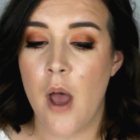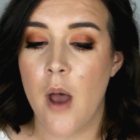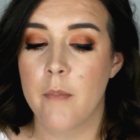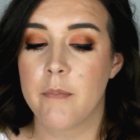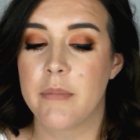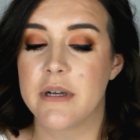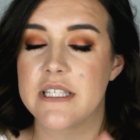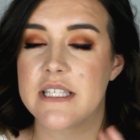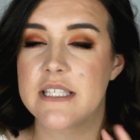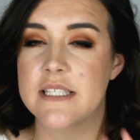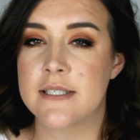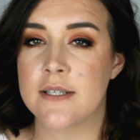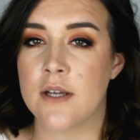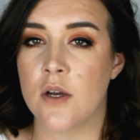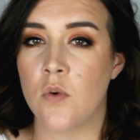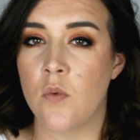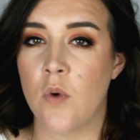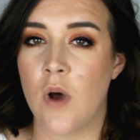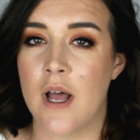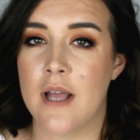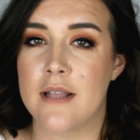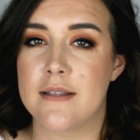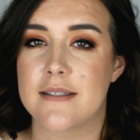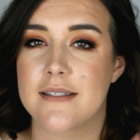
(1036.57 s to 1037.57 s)
but still
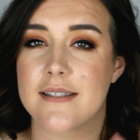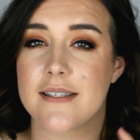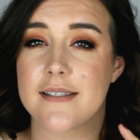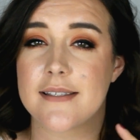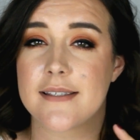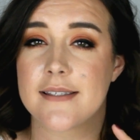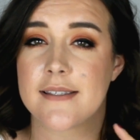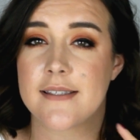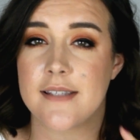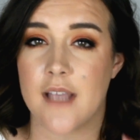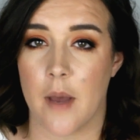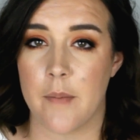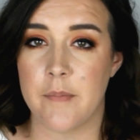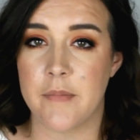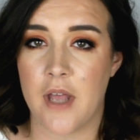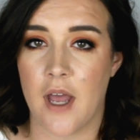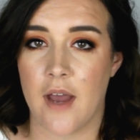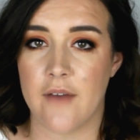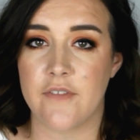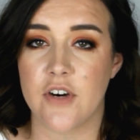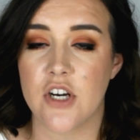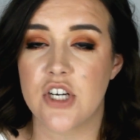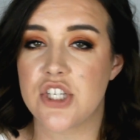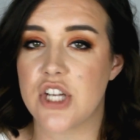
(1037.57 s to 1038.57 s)
wants some
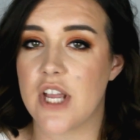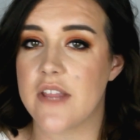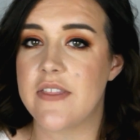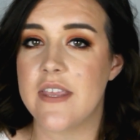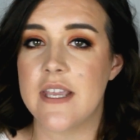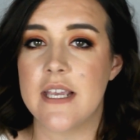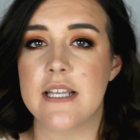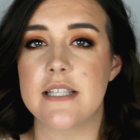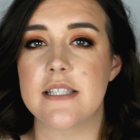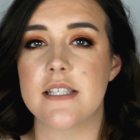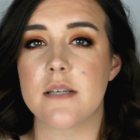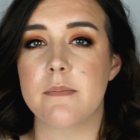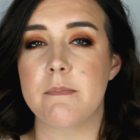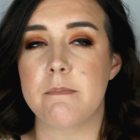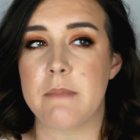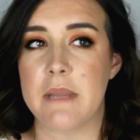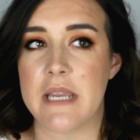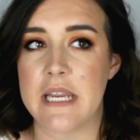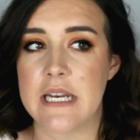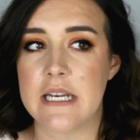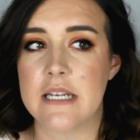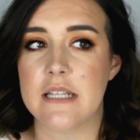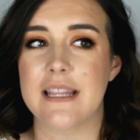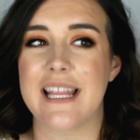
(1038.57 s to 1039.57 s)
coverage. I think it's
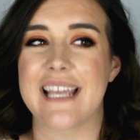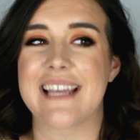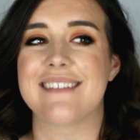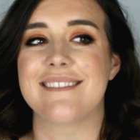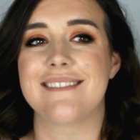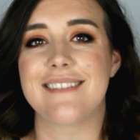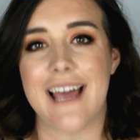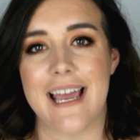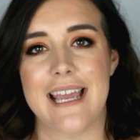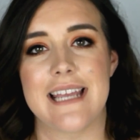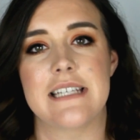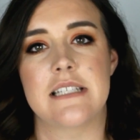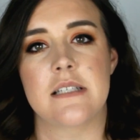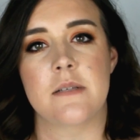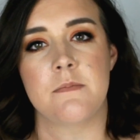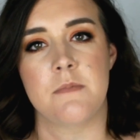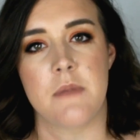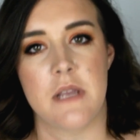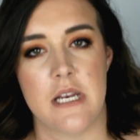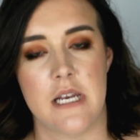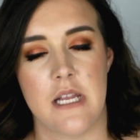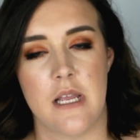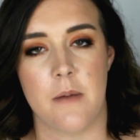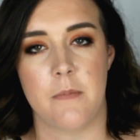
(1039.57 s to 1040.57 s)
a light to
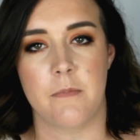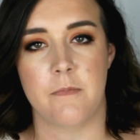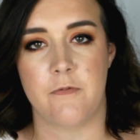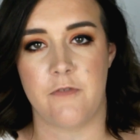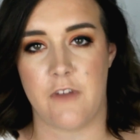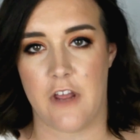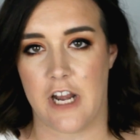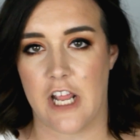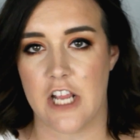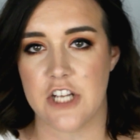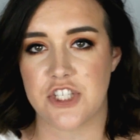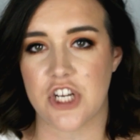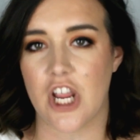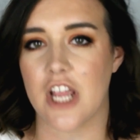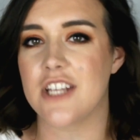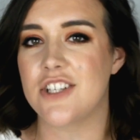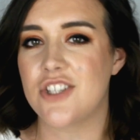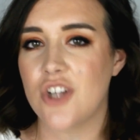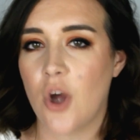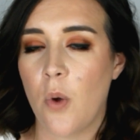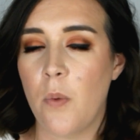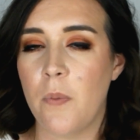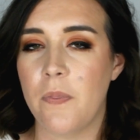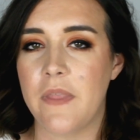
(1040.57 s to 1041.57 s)
medium finish. I
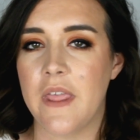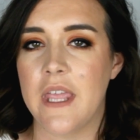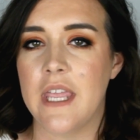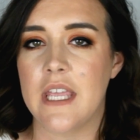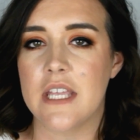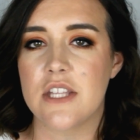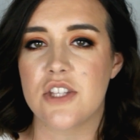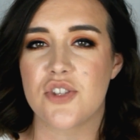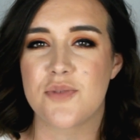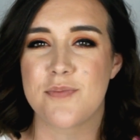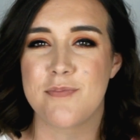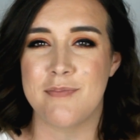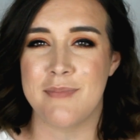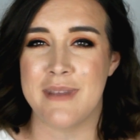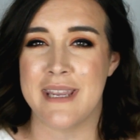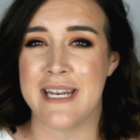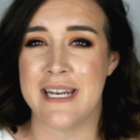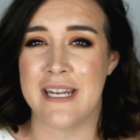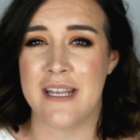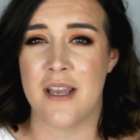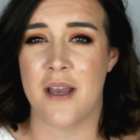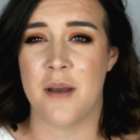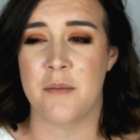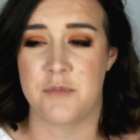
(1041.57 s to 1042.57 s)
don't think it's
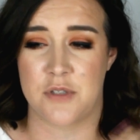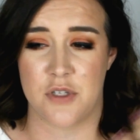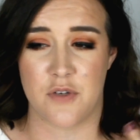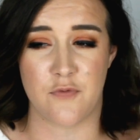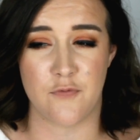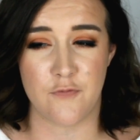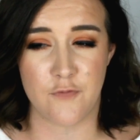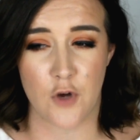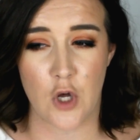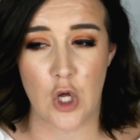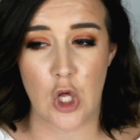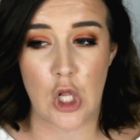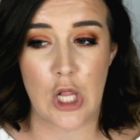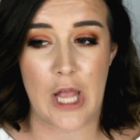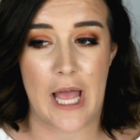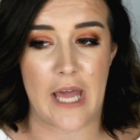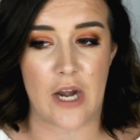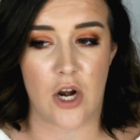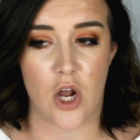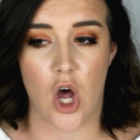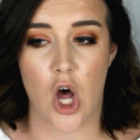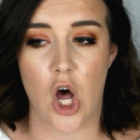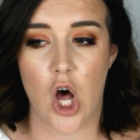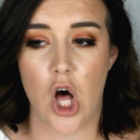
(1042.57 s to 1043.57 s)
medium to full at
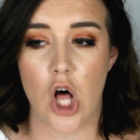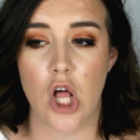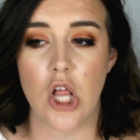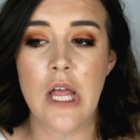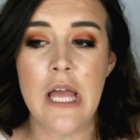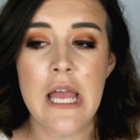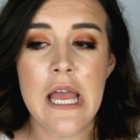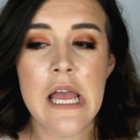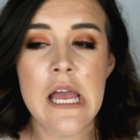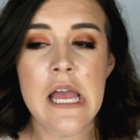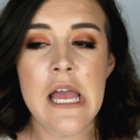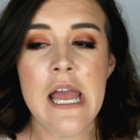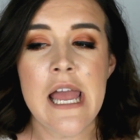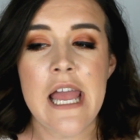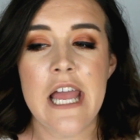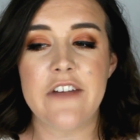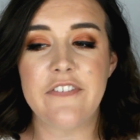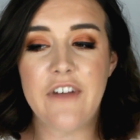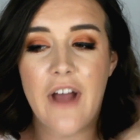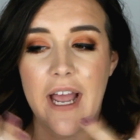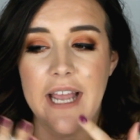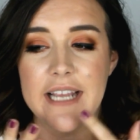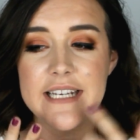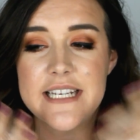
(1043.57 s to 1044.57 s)
all. If
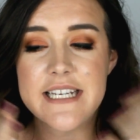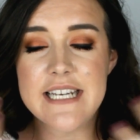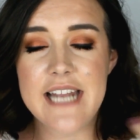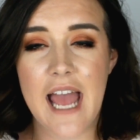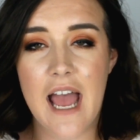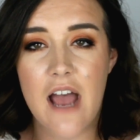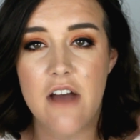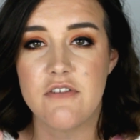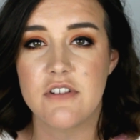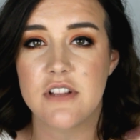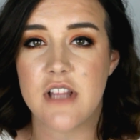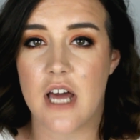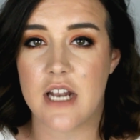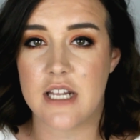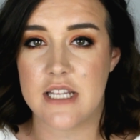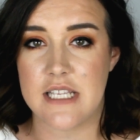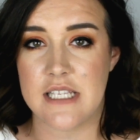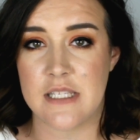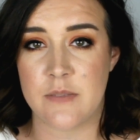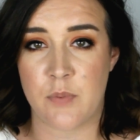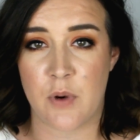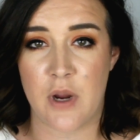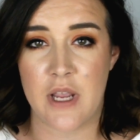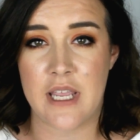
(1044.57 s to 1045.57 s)
I didn't have a lot of
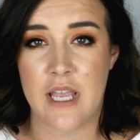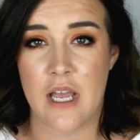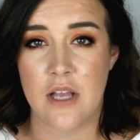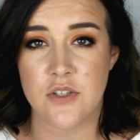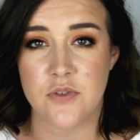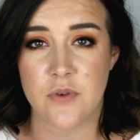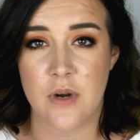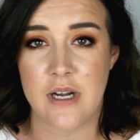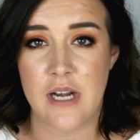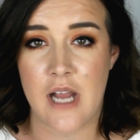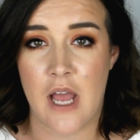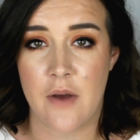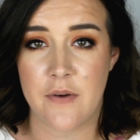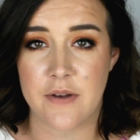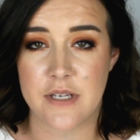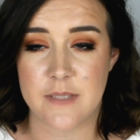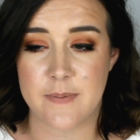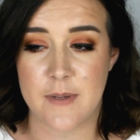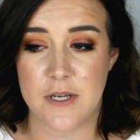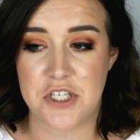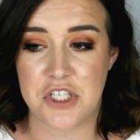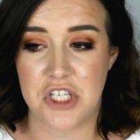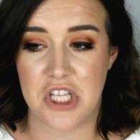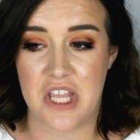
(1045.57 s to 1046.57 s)
these breakouts right now,
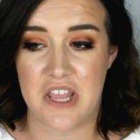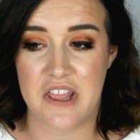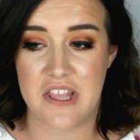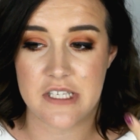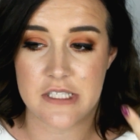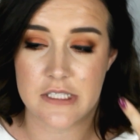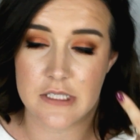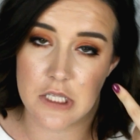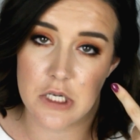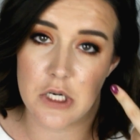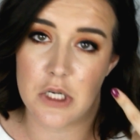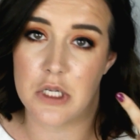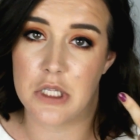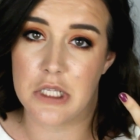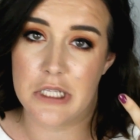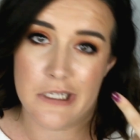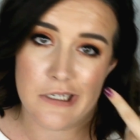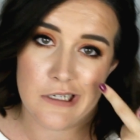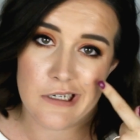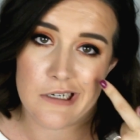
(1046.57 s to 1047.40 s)
especially this little